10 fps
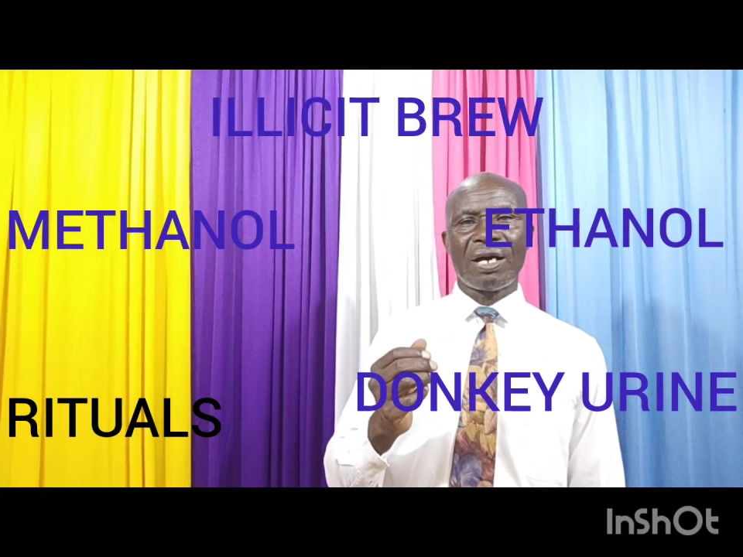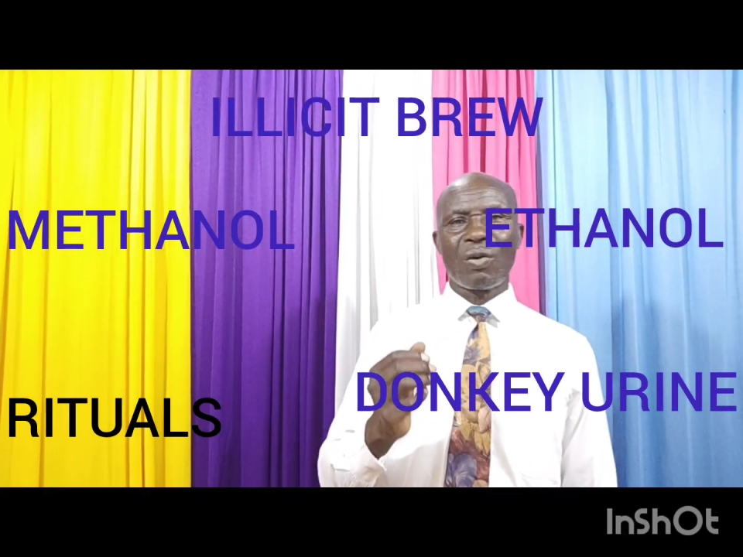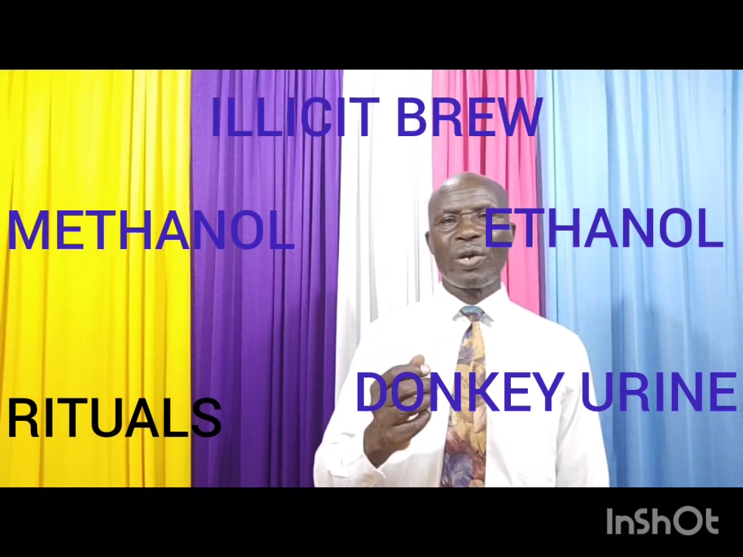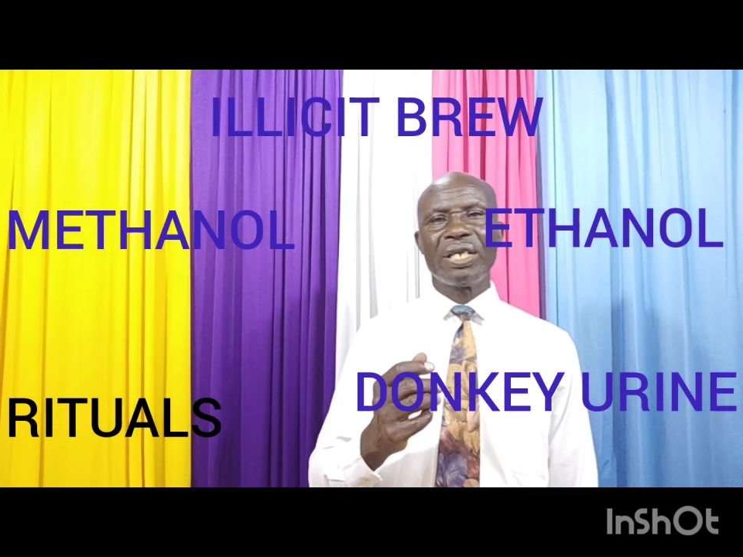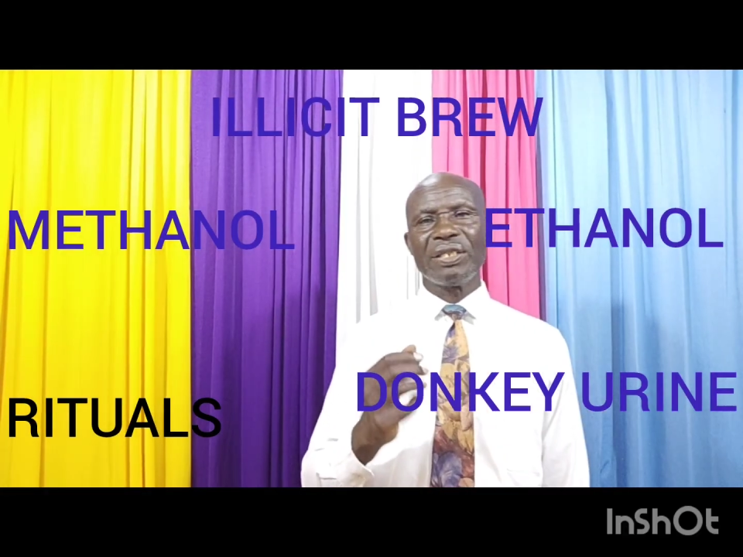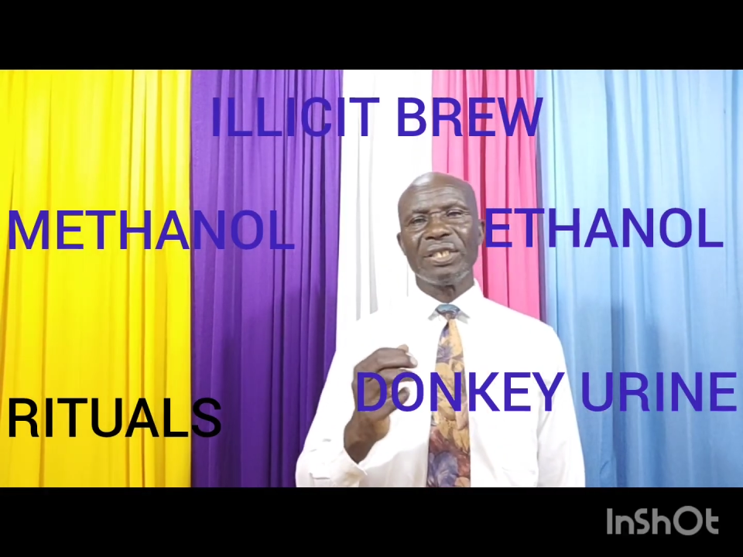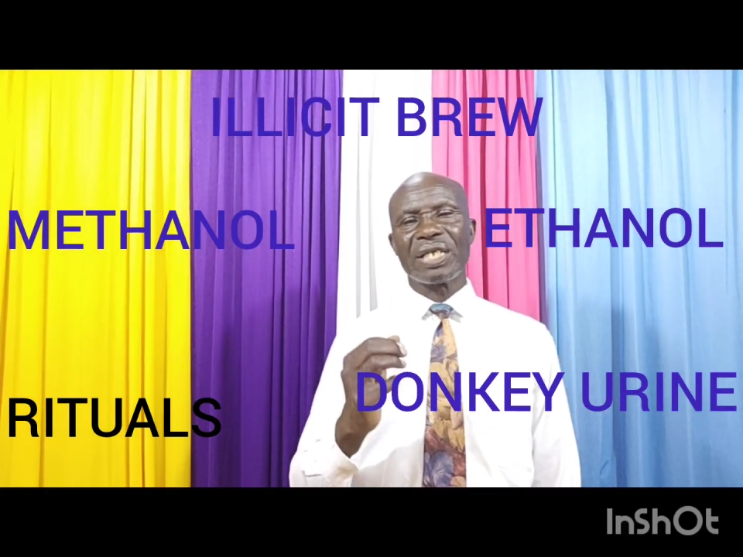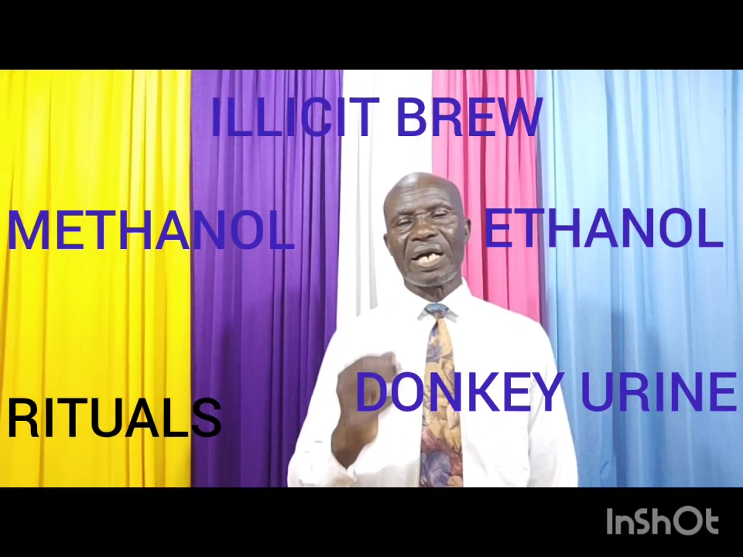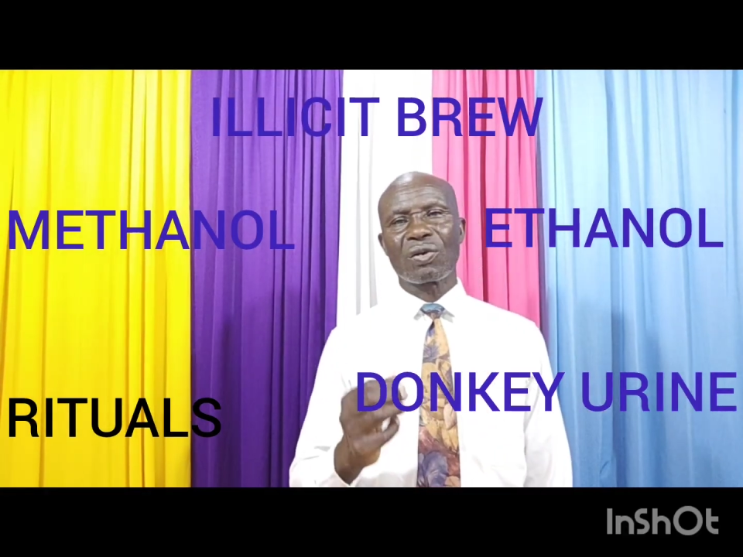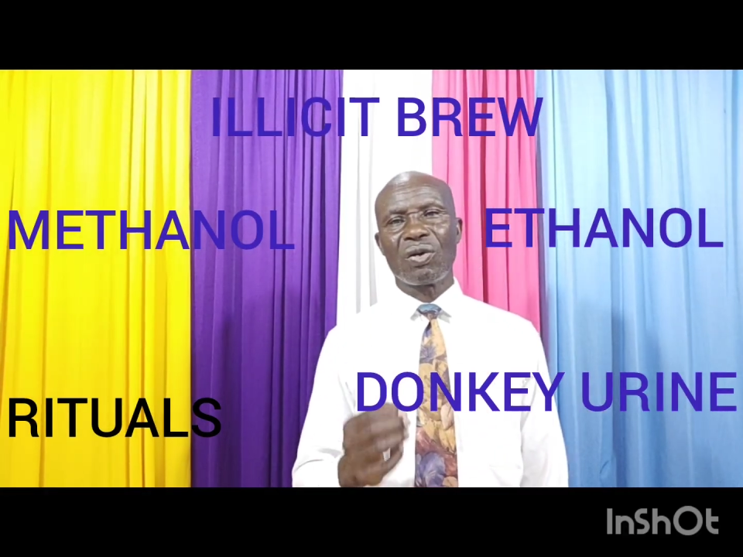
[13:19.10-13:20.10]
when this
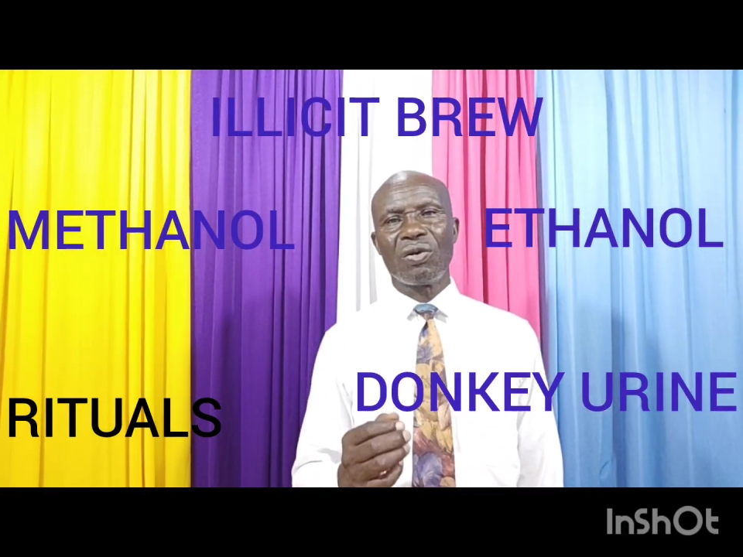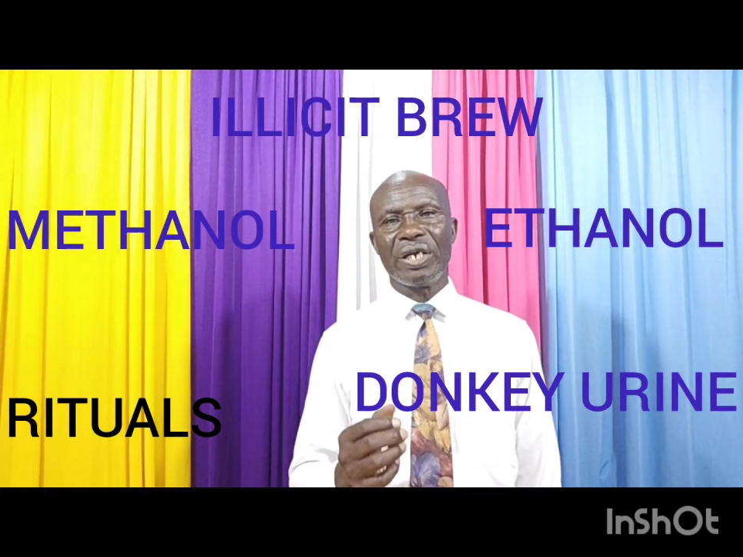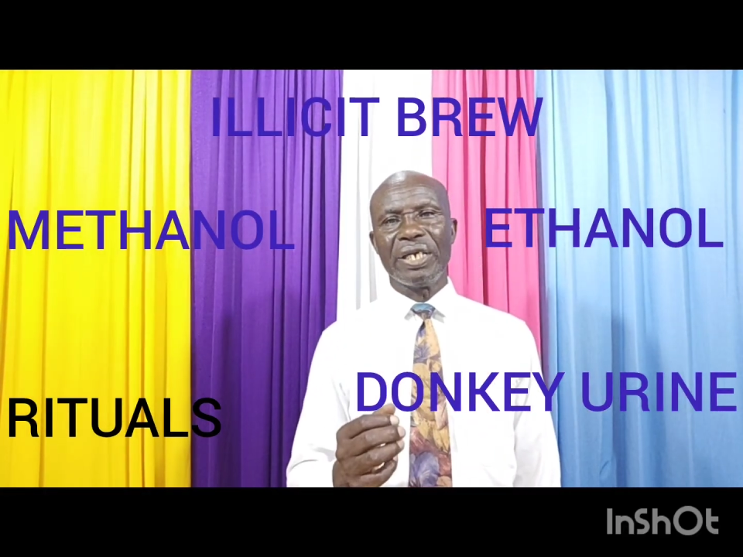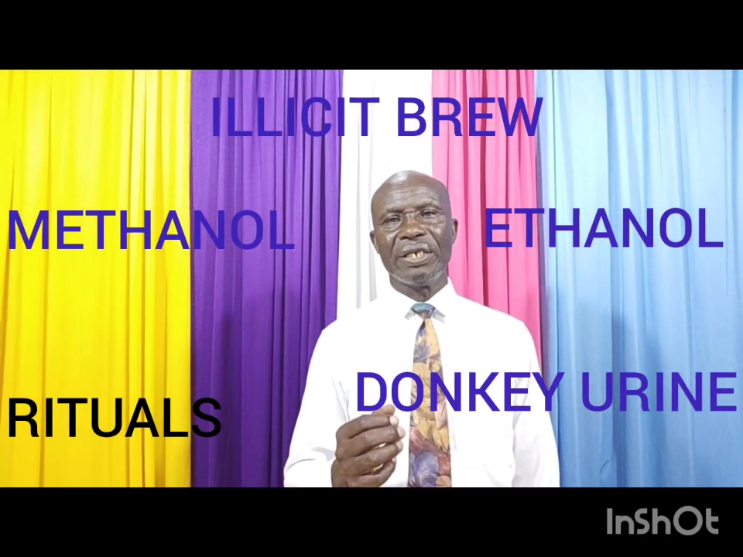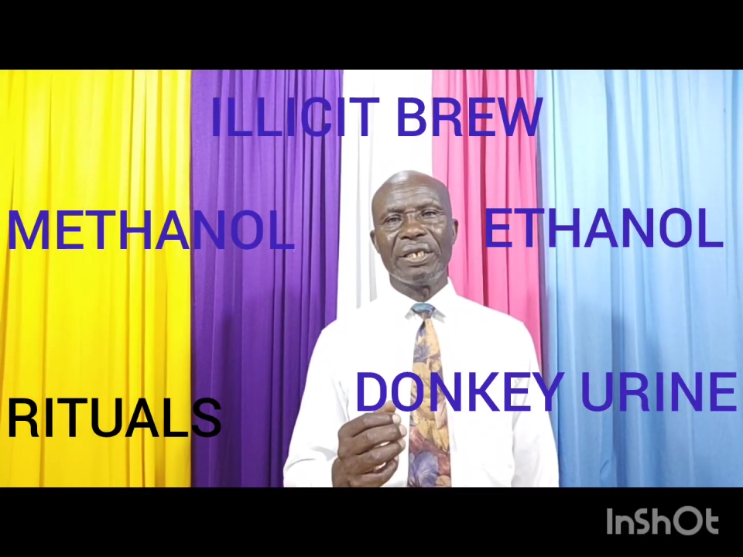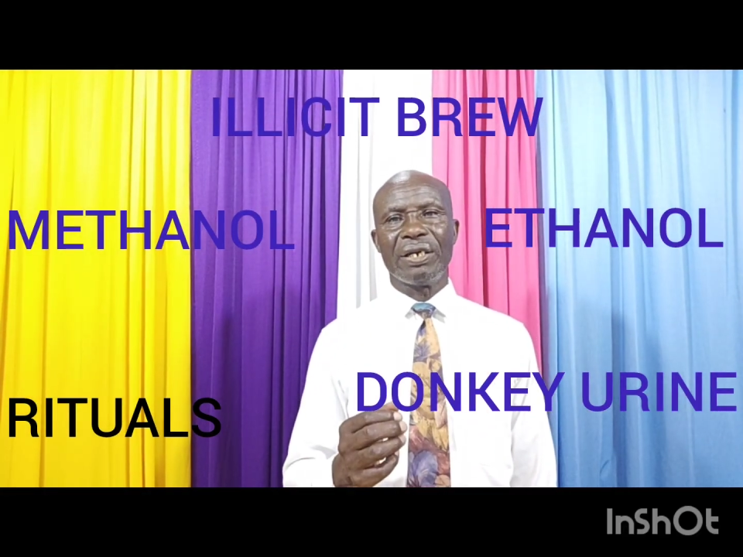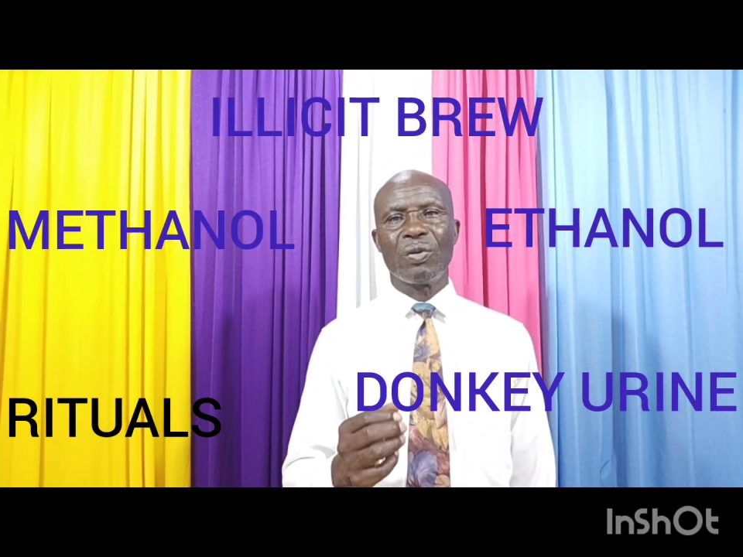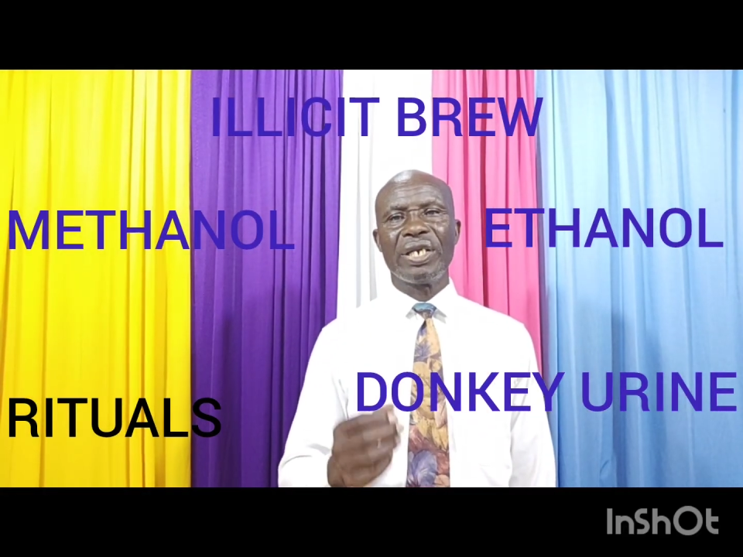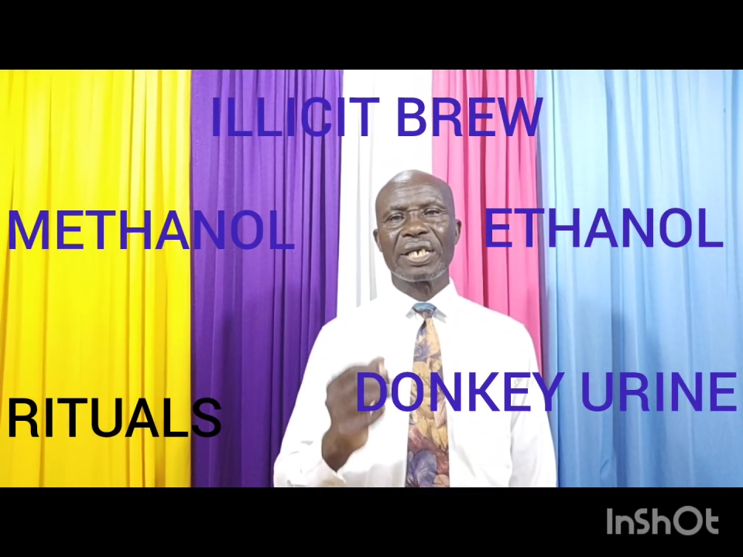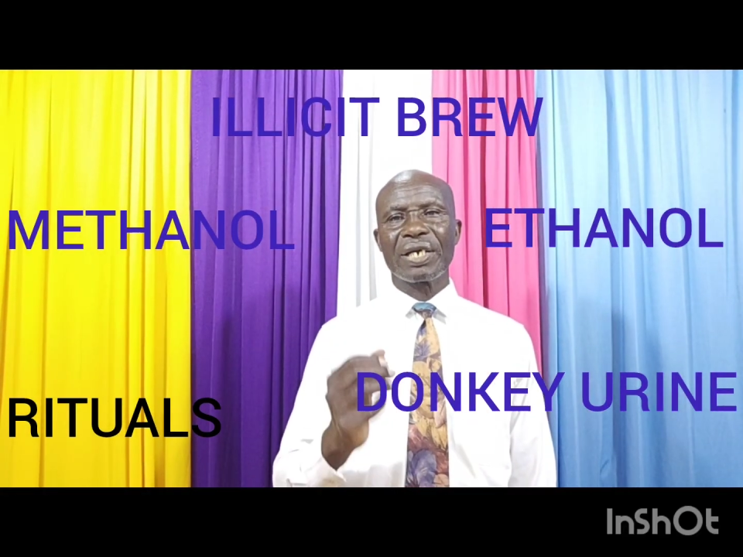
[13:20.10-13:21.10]
alcohol, when